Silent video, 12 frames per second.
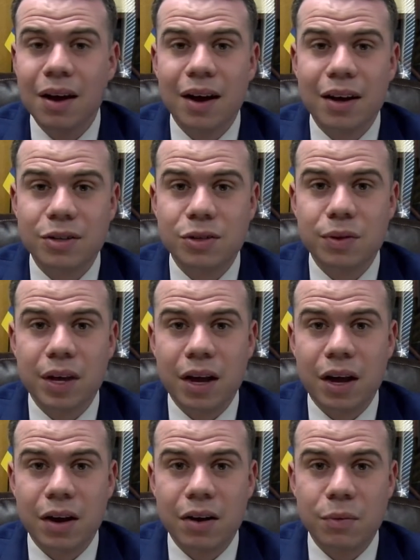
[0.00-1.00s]
So they
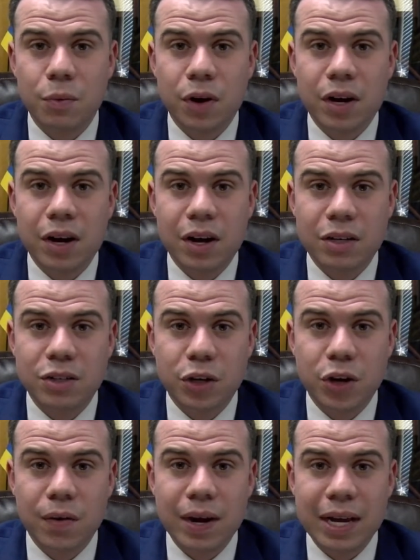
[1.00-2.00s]
are working on
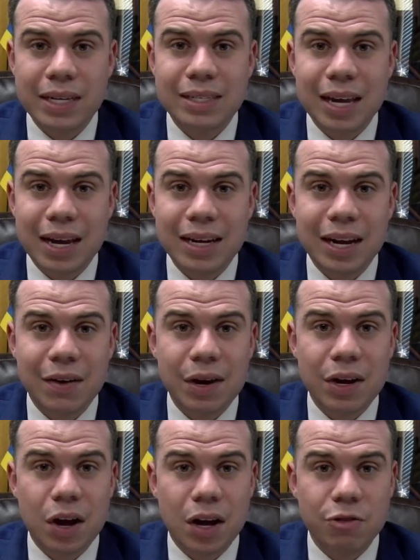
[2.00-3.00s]
securing a
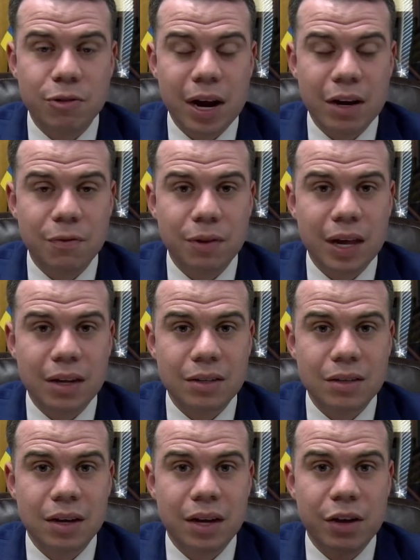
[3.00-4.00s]
secondary contract for
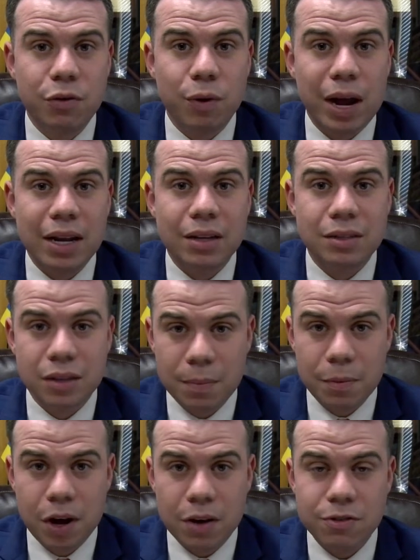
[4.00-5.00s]
that granite
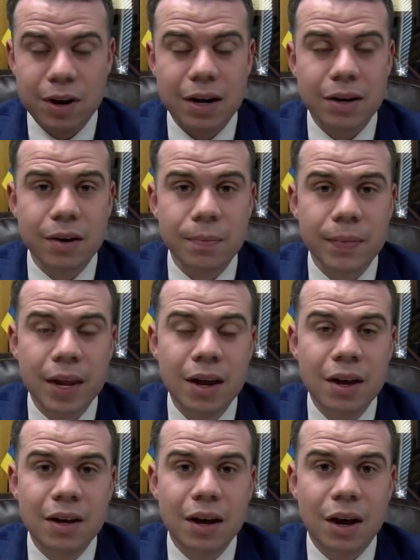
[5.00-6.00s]
subcontractor.
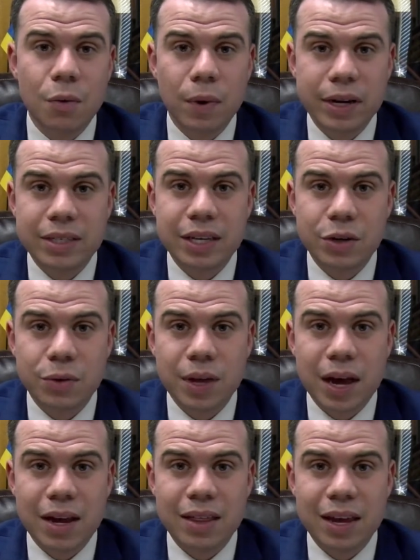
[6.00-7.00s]
Once they do
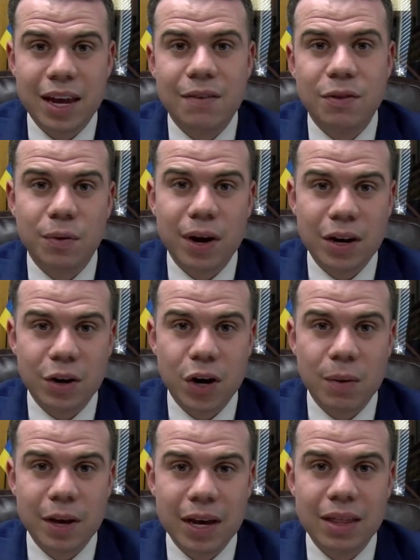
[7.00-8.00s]
that and they have the granite
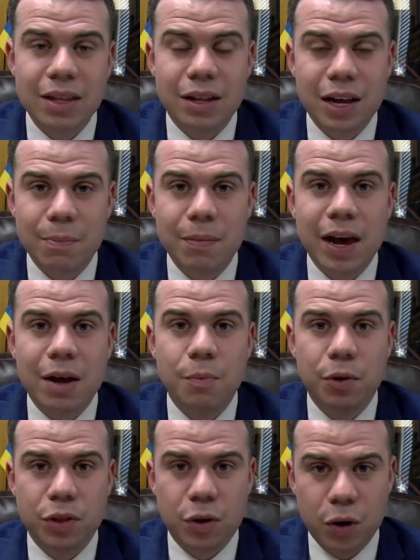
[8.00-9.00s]
curbing in, they'll come
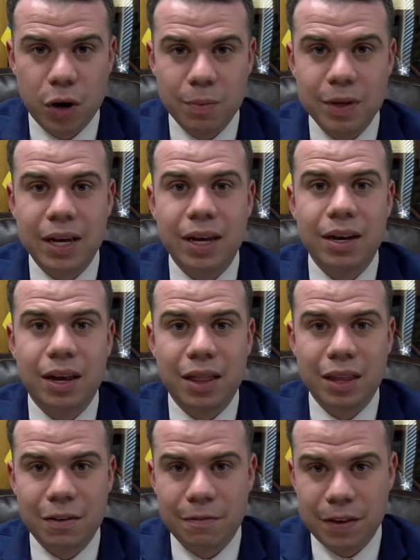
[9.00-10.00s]
back, put the curbing in,
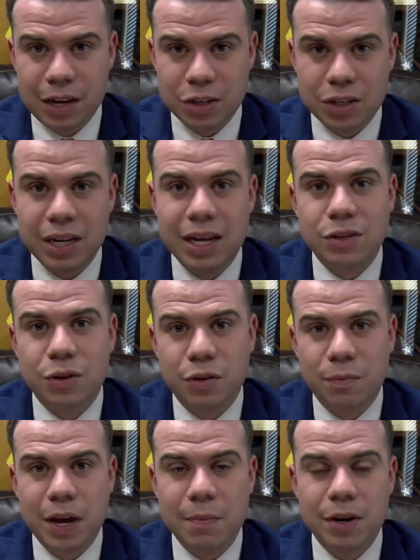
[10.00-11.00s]
and then finish the last coat
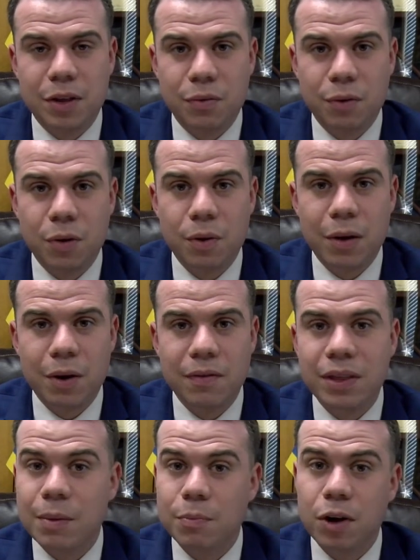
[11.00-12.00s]
of pavement in the road.
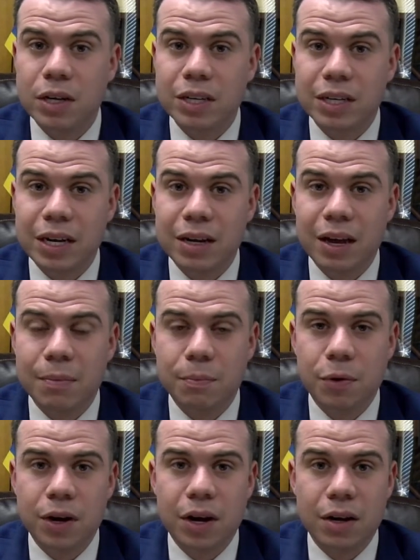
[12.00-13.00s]
However, that project did
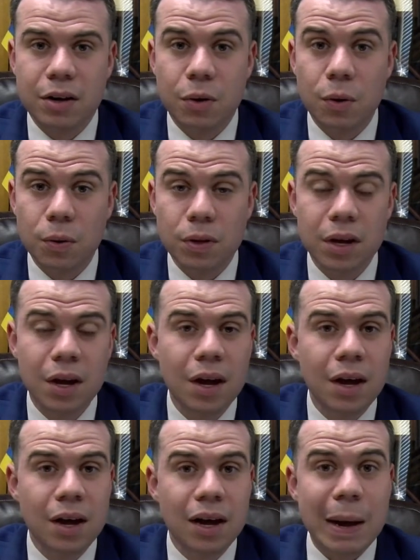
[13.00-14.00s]
get put on hold
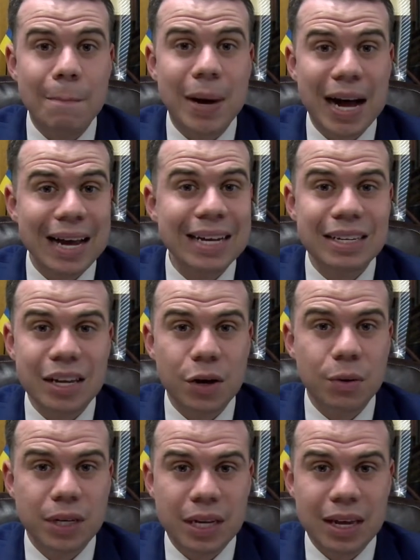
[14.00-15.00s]
by
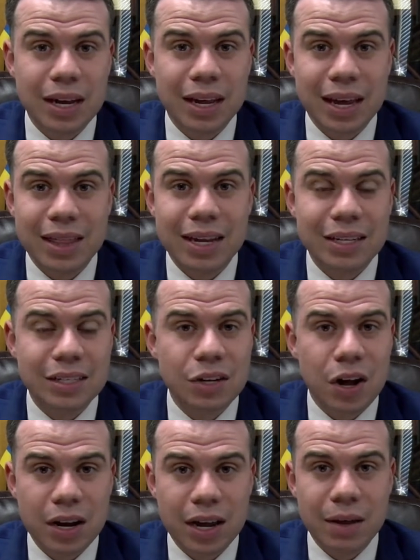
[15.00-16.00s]
DOT, and again, that is
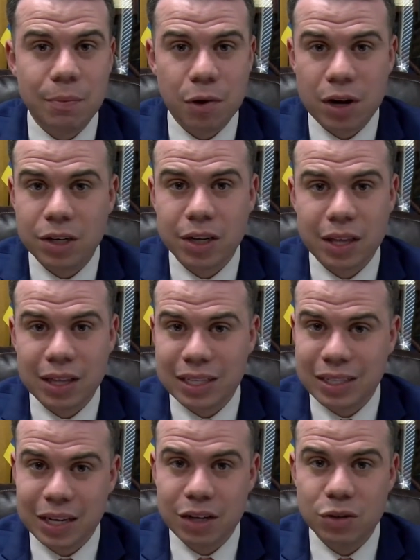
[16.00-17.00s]
not a project that the
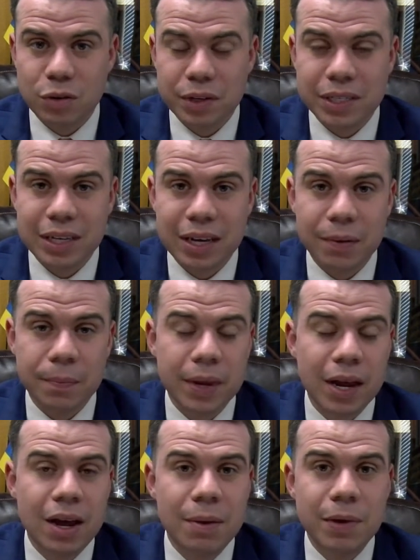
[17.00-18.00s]
city is overseeing
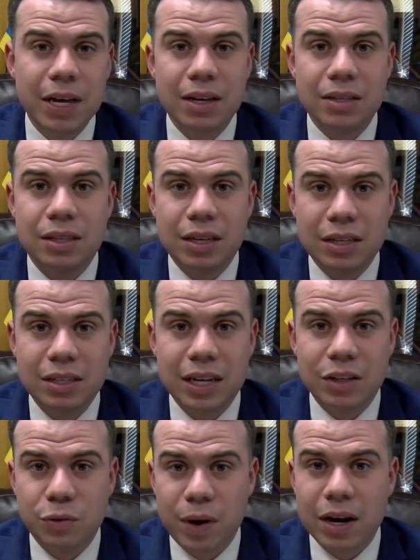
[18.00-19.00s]
because the
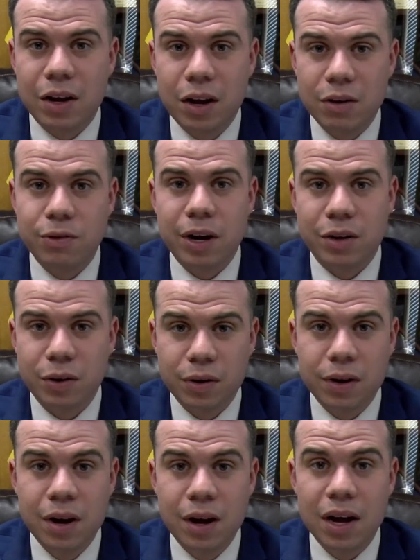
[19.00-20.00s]
state's granite
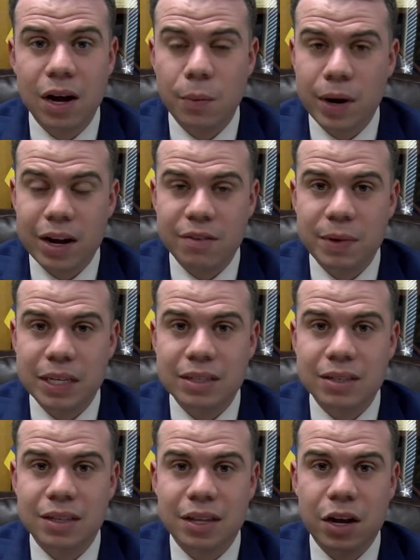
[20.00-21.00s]
contractor went out of
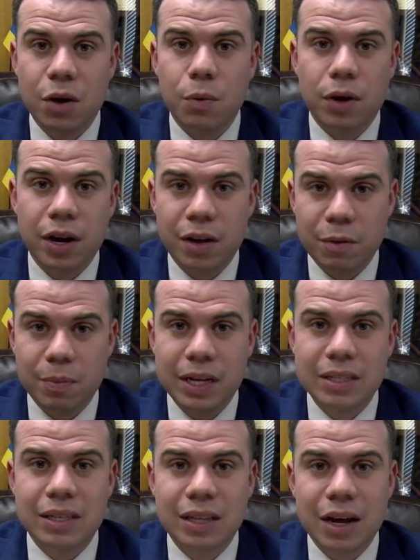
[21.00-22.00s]
business, and they are working on
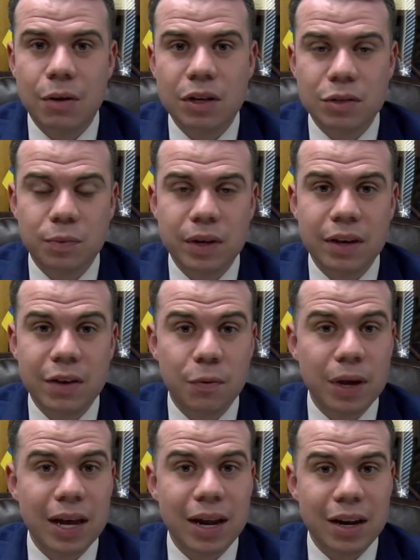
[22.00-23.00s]
replacing that.
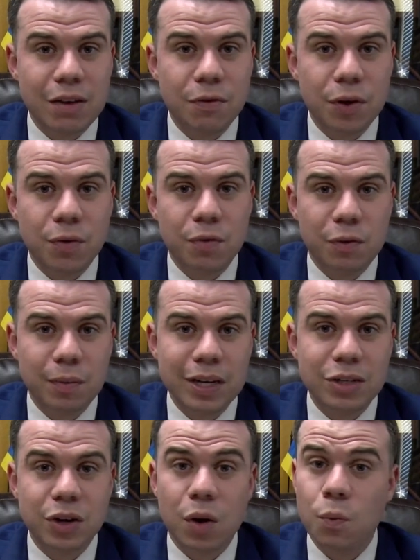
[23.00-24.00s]
If we get any further
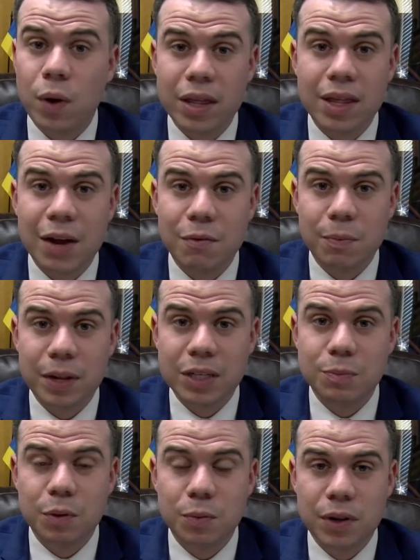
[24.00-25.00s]
information on when that
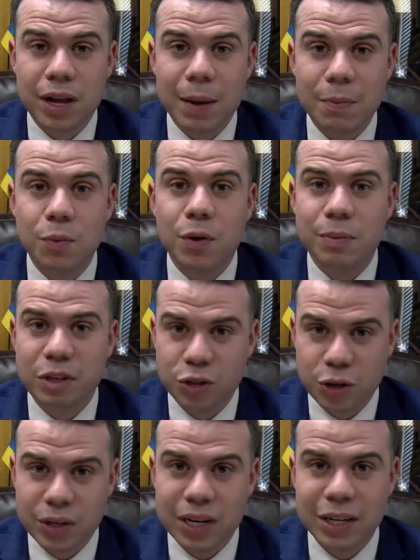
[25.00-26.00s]
replacement will happen, we'll be
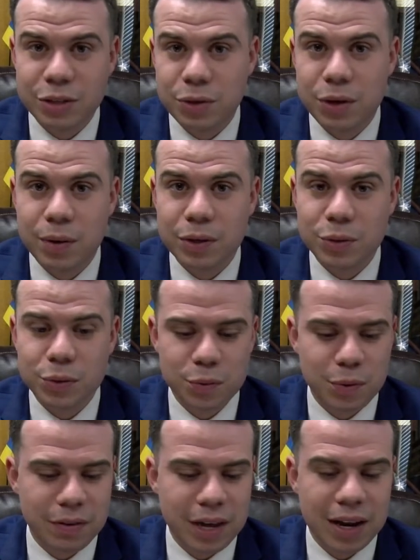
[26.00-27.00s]
sure to let you know as soon
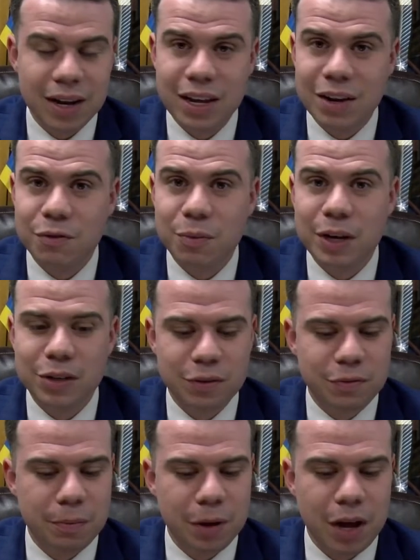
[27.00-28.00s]
as we get any
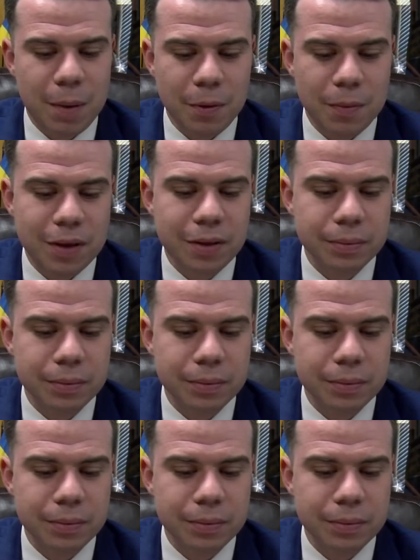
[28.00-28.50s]
information from the Commonwealth.